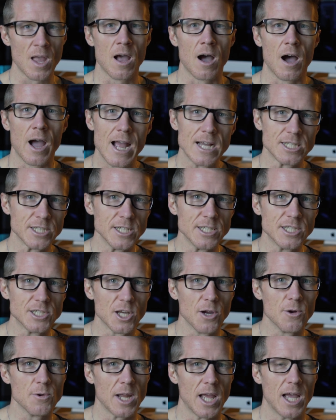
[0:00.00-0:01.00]
I actually
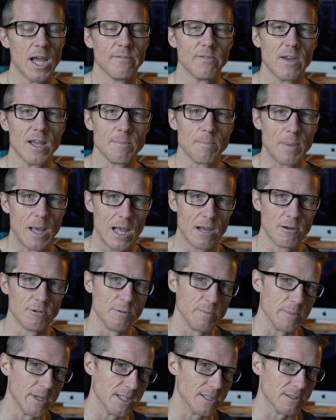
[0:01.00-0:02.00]
don't have a power
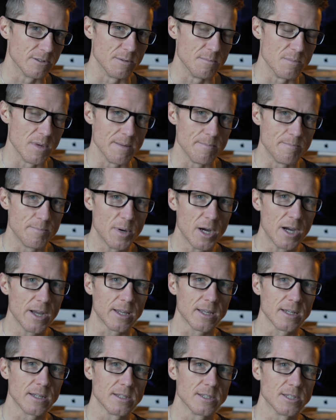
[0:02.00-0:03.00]
meter on my
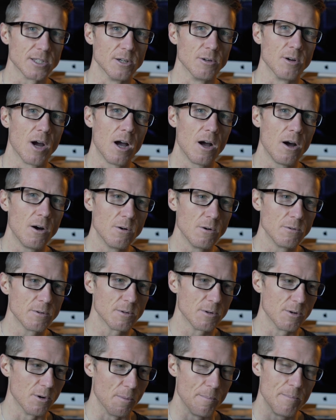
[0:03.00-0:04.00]
bike, so
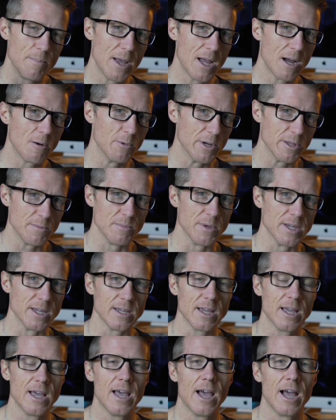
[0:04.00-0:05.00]
hold or bear with
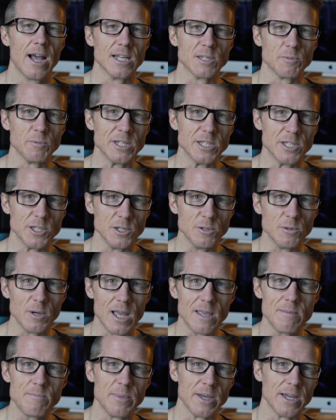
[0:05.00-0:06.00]
me as we do
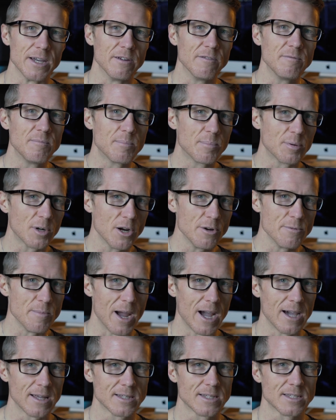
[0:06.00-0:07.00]
a bit of bro
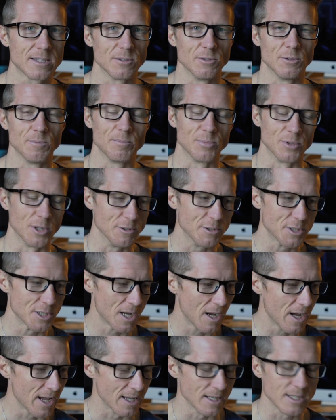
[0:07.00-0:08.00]
maths or bro
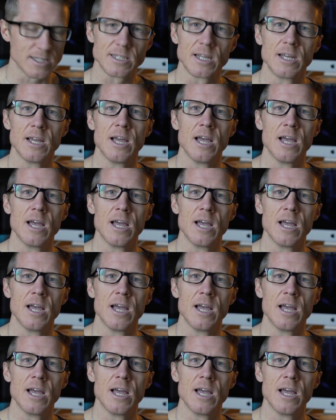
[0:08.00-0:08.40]
science.